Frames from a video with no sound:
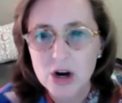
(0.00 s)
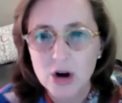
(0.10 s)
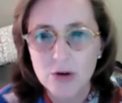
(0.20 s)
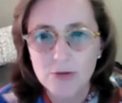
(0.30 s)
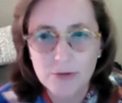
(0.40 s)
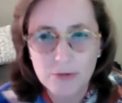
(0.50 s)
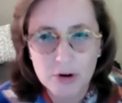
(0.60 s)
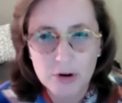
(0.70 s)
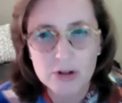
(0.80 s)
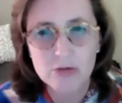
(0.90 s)
her
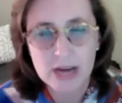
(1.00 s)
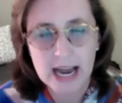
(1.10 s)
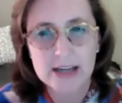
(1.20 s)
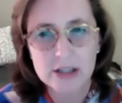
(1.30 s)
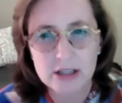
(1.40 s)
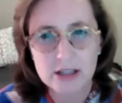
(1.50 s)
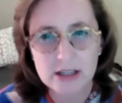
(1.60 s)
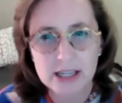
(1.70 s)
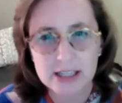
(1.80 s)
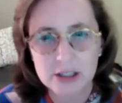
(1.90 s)
first reaction to the
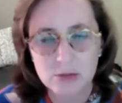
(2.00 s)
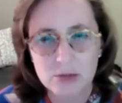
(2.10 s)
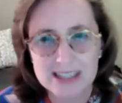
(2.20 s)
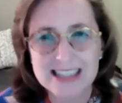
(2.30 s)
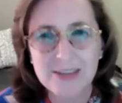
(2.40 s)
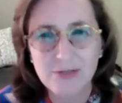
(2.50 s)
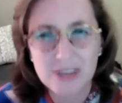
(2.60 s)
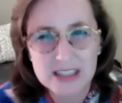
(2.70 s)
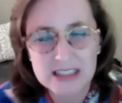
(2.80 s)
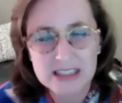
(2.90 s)
collection was this
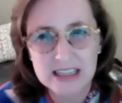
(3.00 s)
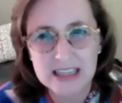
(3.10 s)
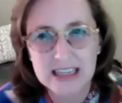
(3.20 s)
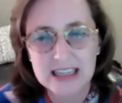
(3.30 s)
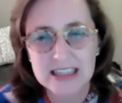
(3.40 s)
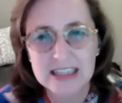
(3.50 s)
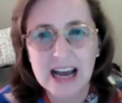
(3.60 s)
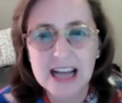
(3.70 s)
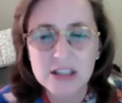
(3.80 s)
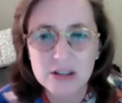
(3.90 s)
feels
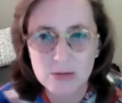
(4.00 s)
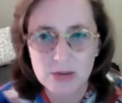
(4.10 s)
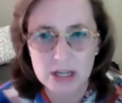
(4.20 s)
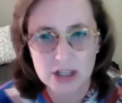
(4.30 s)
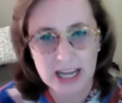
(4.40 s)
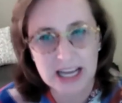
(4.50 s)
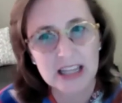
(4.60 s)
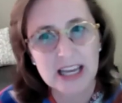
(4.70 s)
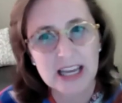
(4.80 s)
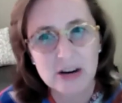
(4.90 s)
not so much like a
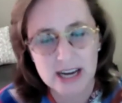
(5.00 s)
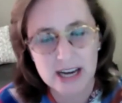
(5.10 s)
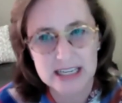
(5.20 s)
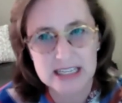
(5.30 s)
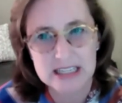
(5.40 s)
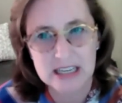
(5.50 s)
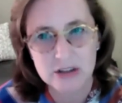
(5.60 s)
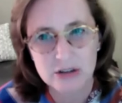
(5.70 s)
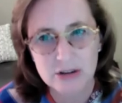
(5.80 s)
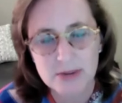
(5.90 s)
later 19th
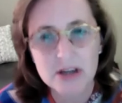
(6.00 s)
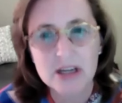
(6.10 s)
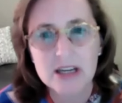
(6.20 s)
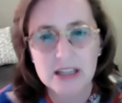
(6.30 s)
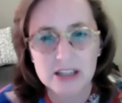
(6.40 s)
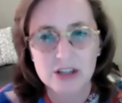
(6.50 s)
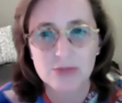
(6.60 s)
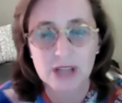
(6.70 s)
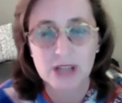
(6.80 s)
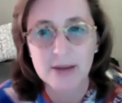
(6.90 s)
century American collection,
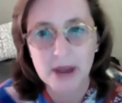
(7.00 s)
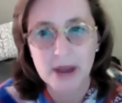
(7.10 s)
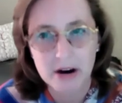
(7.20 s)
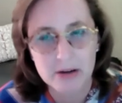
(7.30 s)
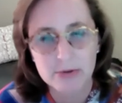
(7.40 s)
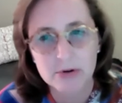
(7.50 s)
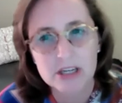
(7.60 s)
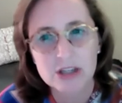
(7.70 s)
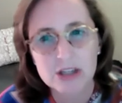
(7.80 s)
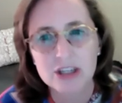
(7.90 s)
but like a Par
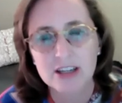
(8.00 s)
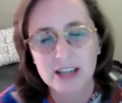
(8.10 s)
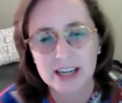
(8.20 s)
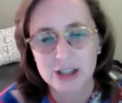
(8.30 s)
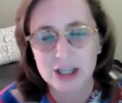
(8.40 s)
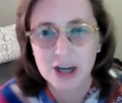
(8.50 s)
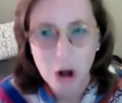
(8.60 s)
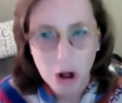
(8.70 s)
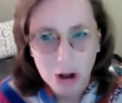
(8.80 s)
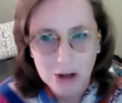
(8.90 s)
Parisian collection. And
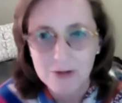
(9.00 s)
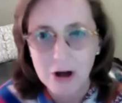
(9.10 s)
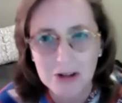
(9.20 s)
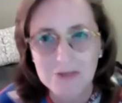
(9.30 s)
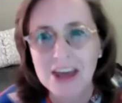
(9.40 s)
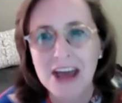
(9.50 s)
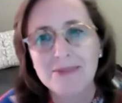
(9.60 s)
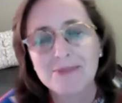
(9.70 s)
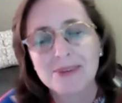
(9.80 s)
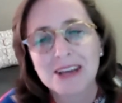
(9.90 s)
all of, all of
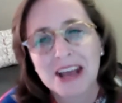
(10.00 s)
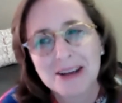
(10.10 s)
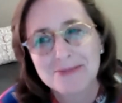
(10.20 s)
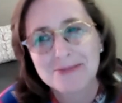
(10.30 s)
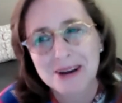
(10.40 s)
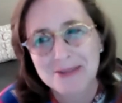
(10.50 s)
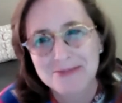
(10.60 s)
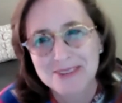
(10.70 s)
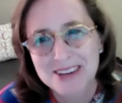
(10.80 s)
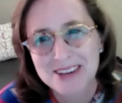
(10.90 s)
that became, um,